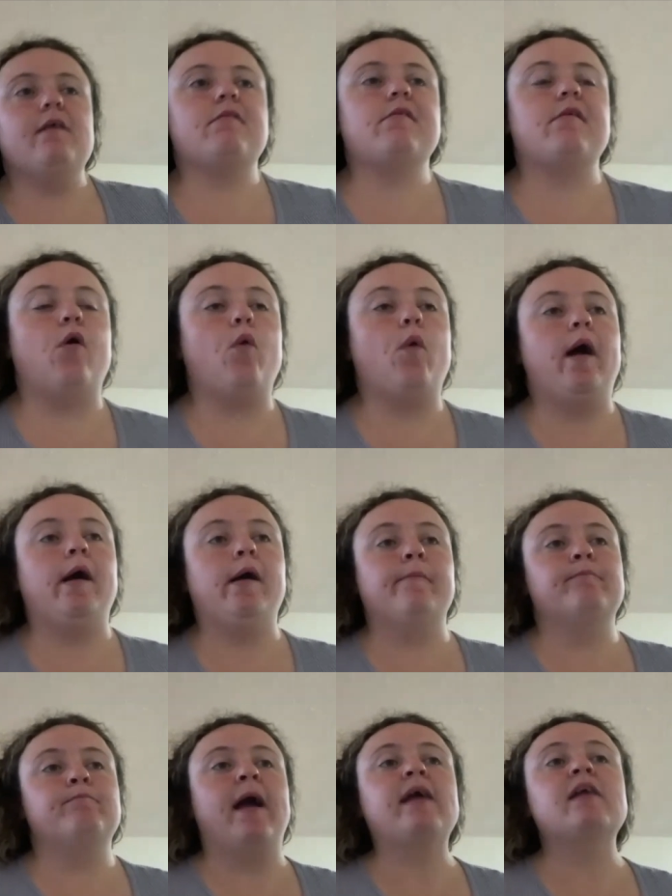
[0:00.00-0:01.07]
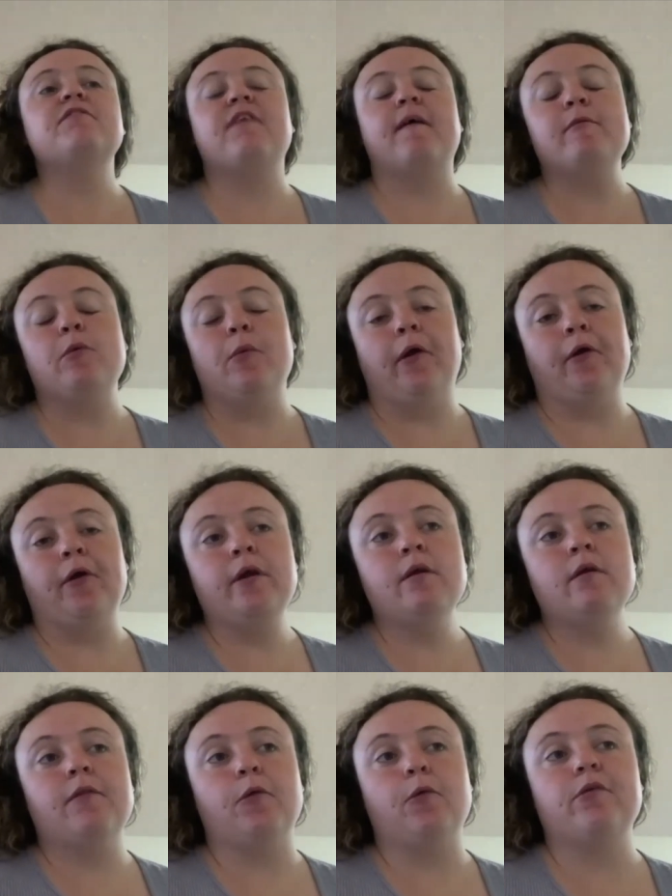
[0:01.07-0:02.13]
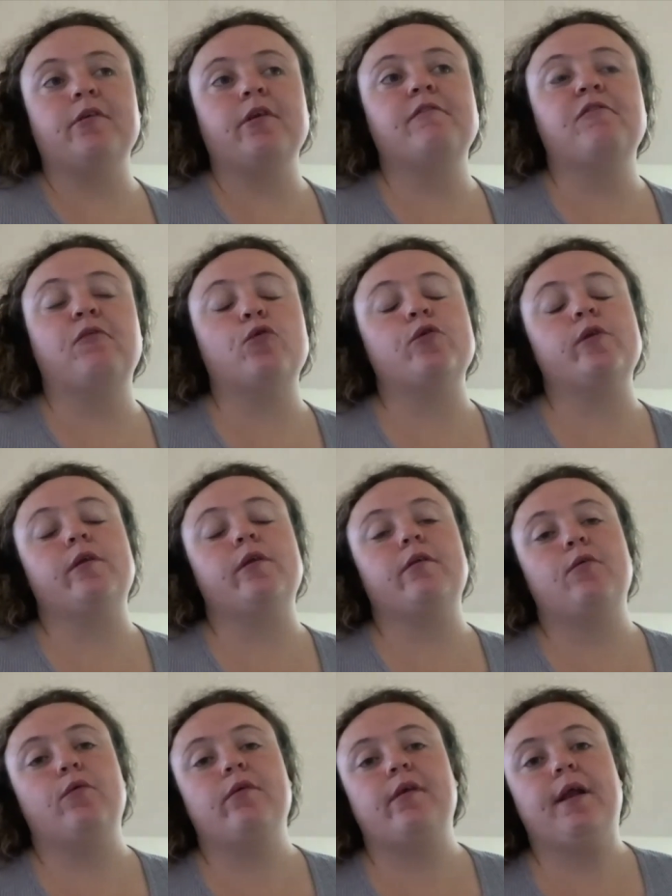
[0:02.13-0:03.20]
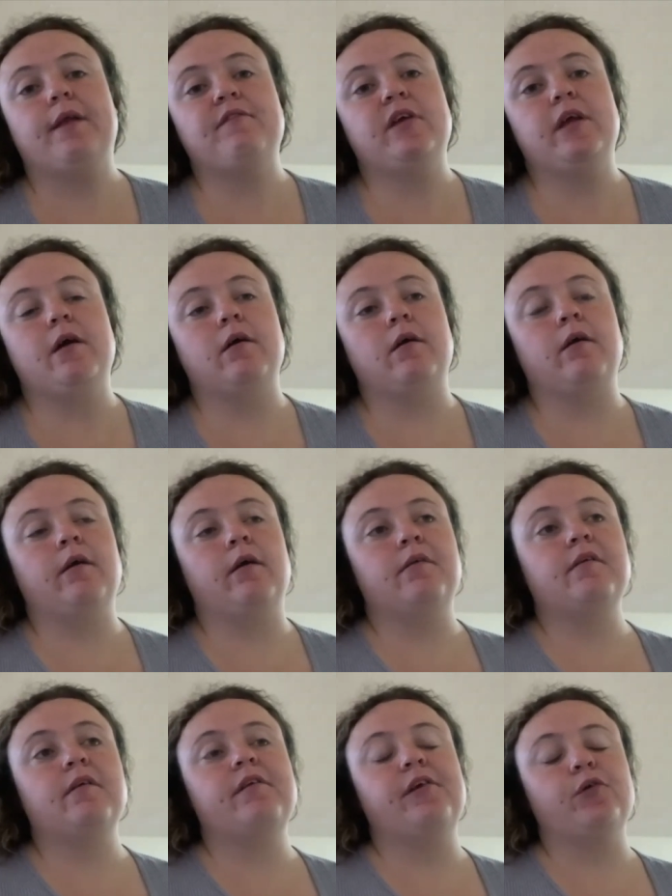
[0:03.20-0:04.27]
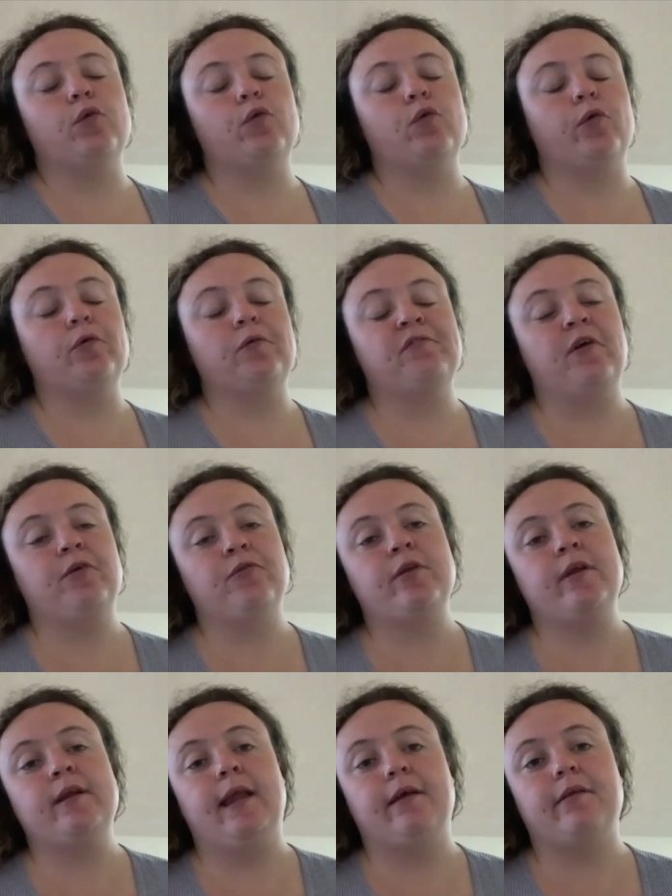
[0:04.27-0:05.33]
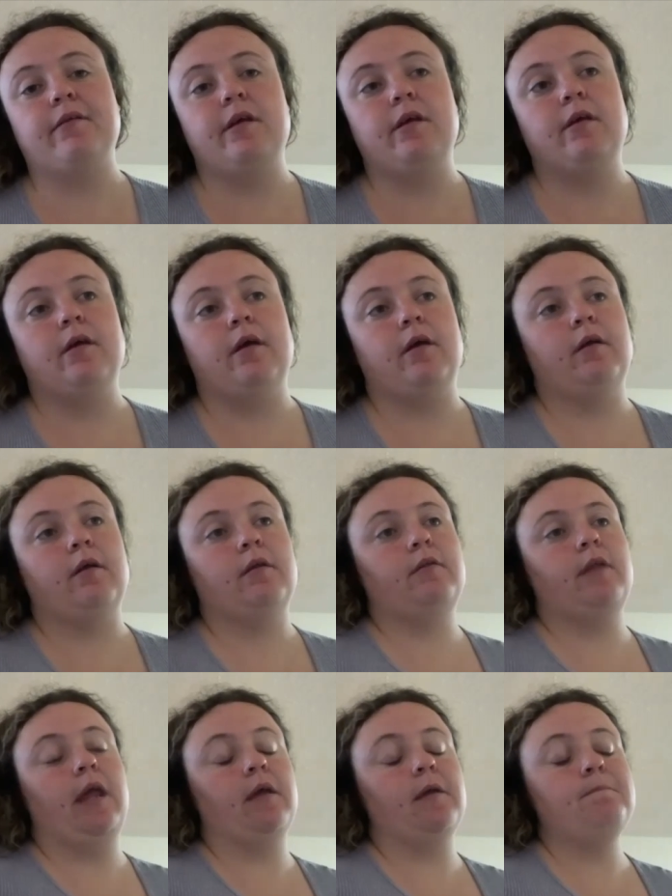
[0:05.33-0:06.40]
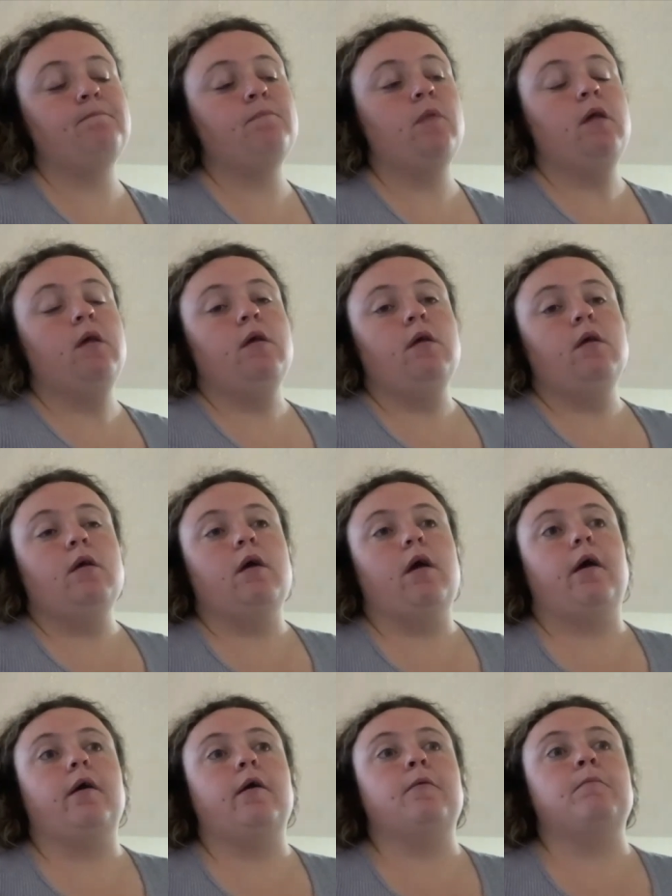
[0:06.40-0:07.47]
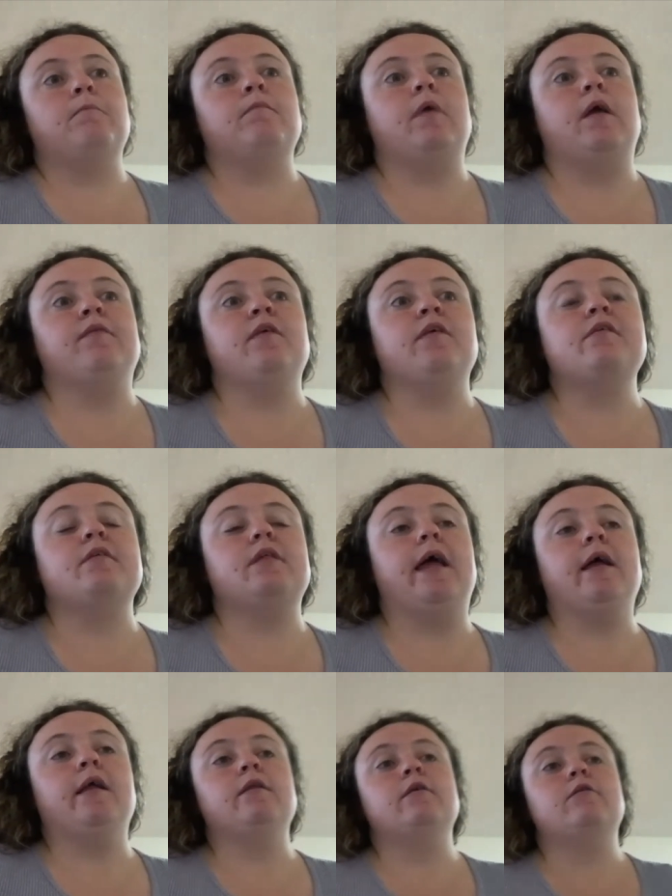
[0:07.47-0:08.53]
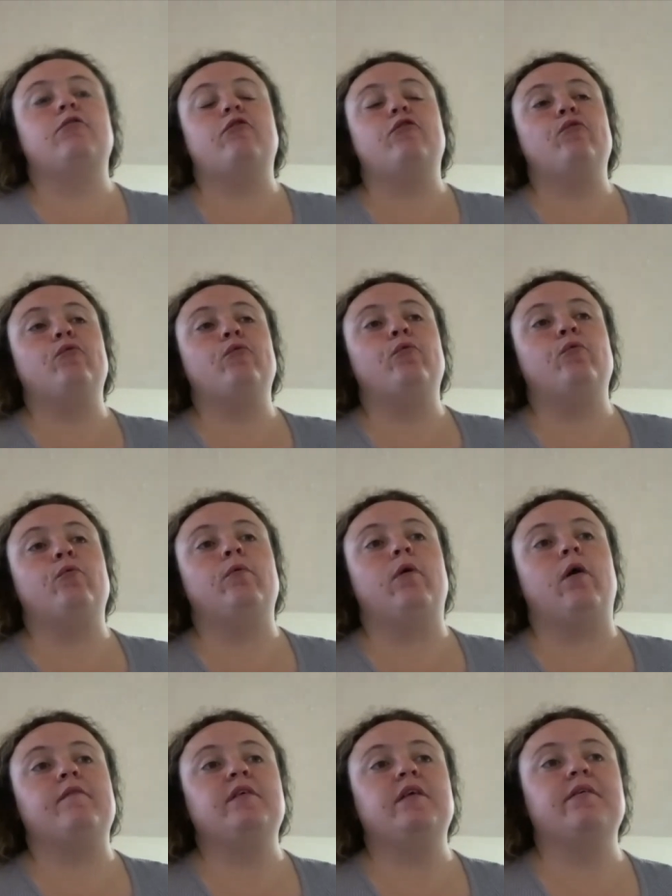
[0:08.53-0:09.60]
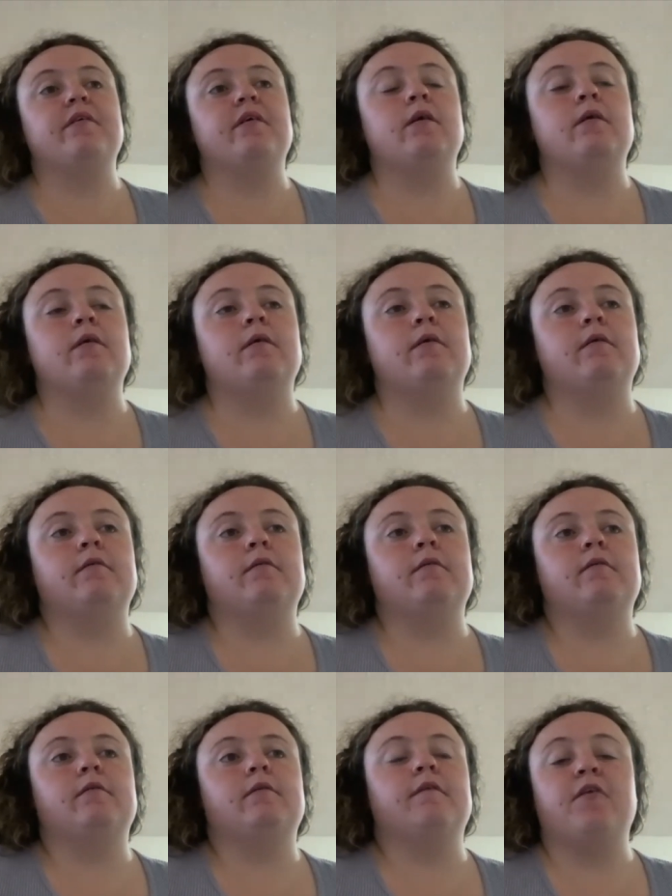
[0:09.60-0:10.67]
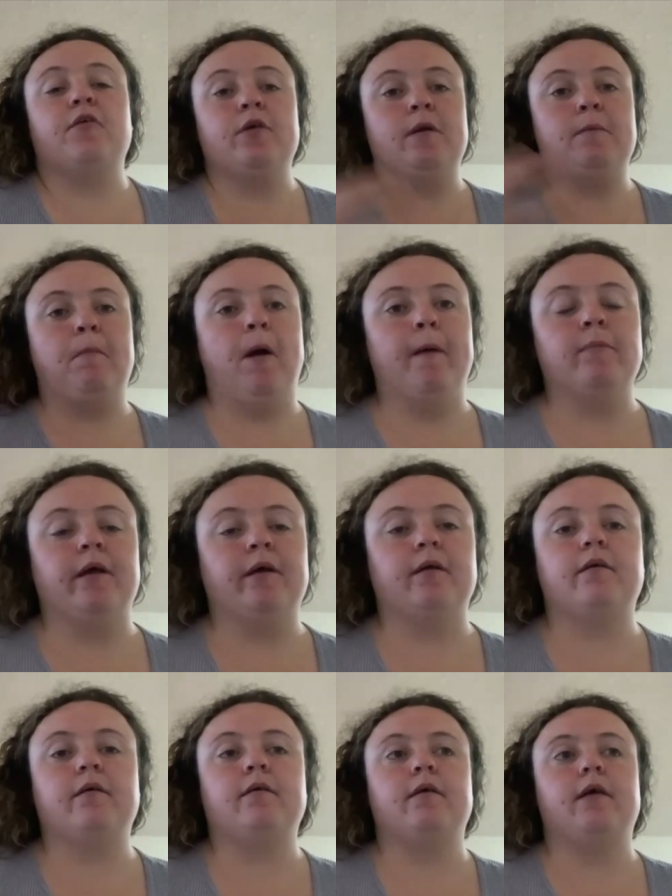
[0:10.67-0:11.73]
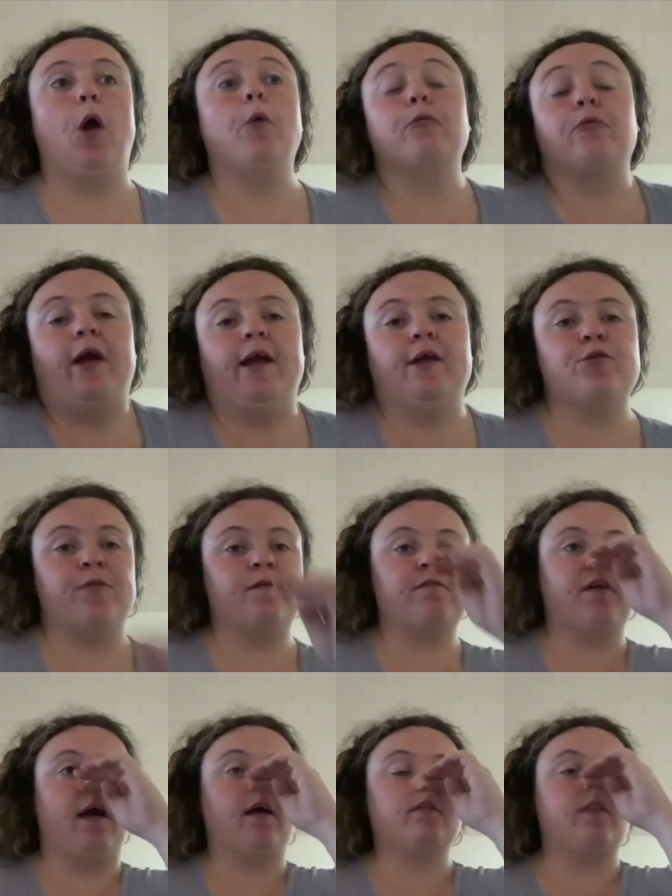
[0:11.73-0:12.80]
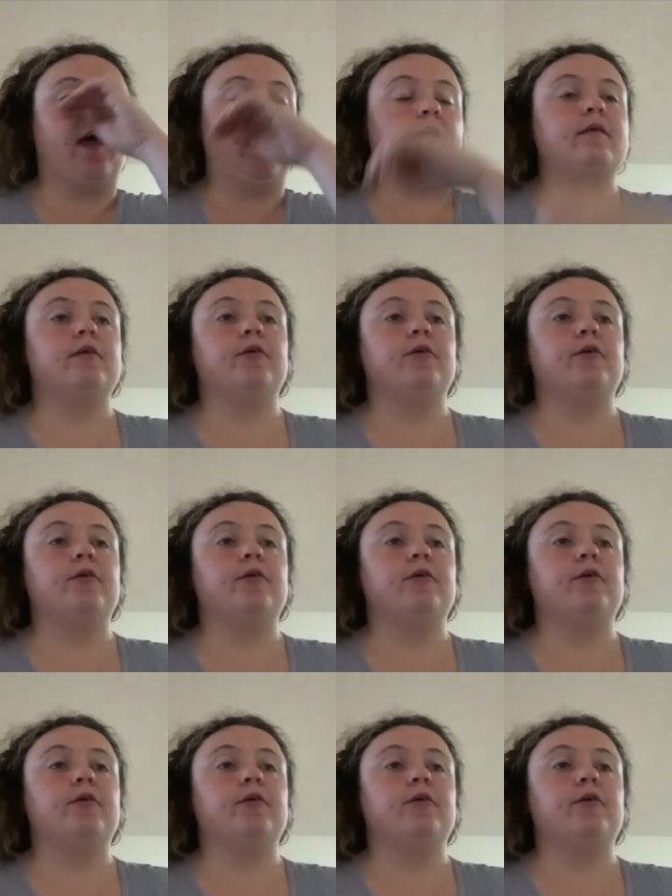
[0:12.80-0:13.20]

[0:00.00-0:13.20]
so back in February, there was an unfortunate suicide of a young 16-year-old girl in Fredericton, Lexi Bacon. And this led to, obviously, a very public outrage at the fact that,